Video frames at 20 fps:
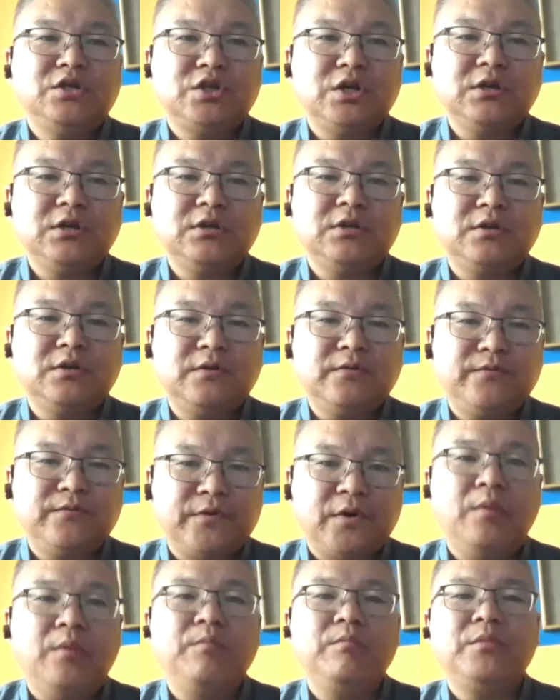children
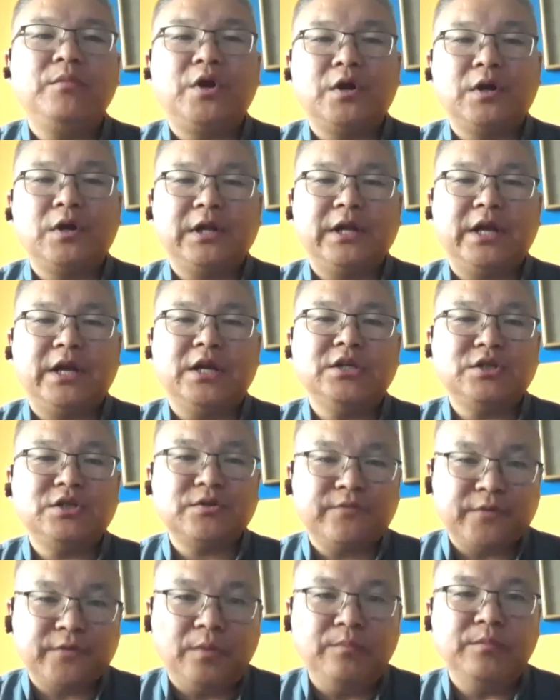from early age,
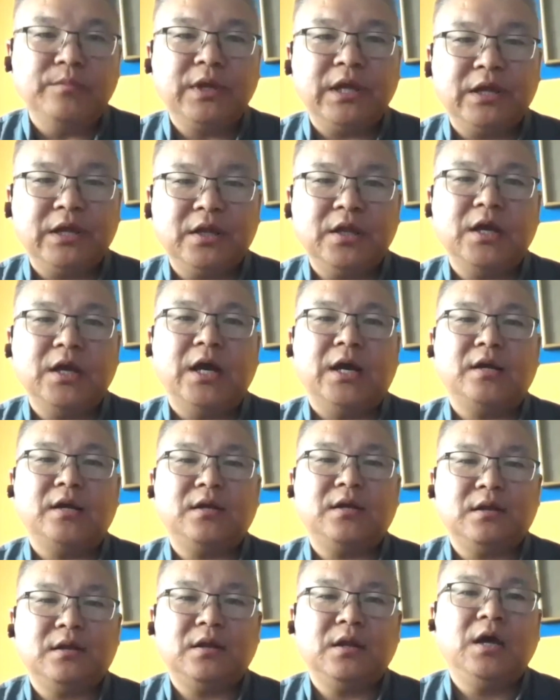from
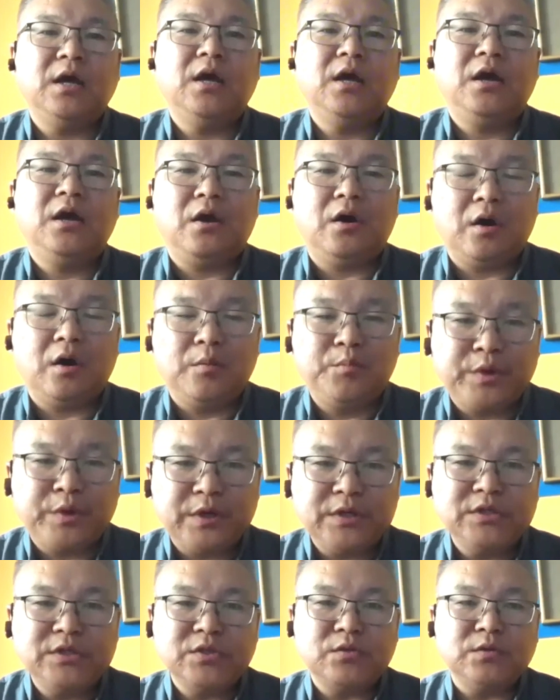kindergarten,
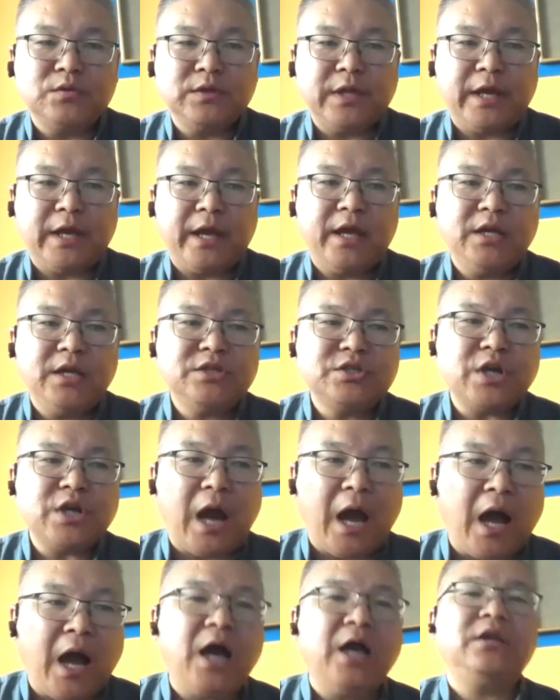preschool age,
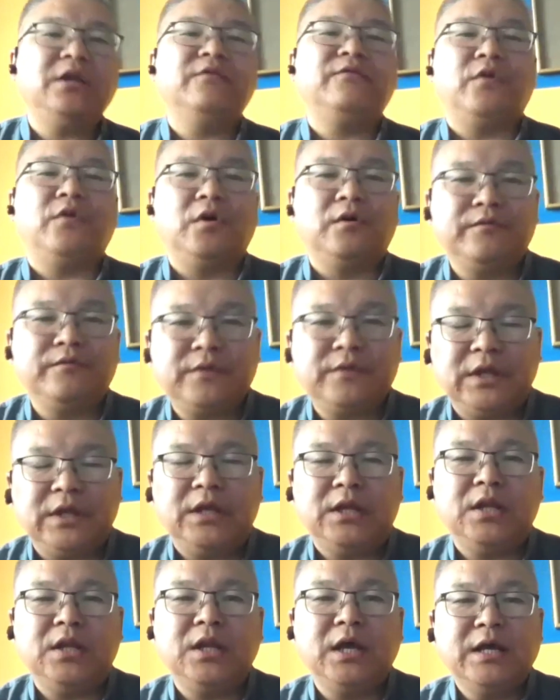are involved
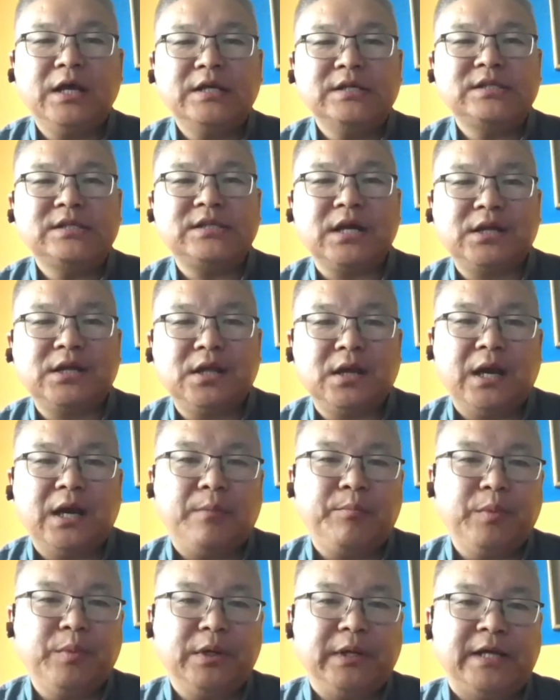in setting
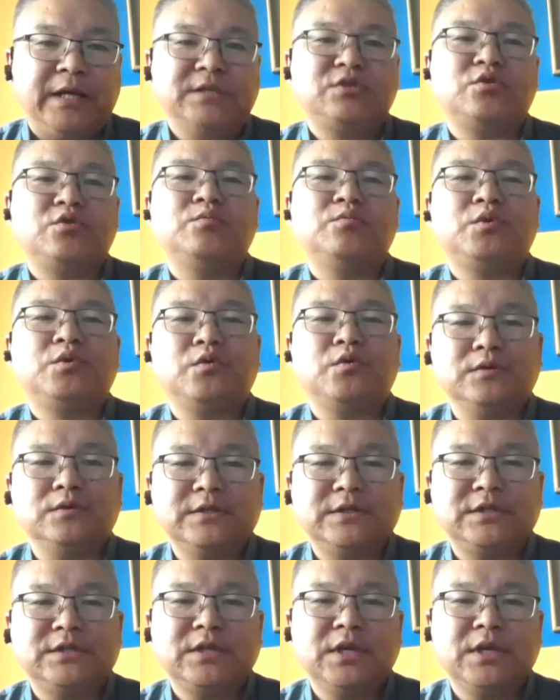up classroom rules,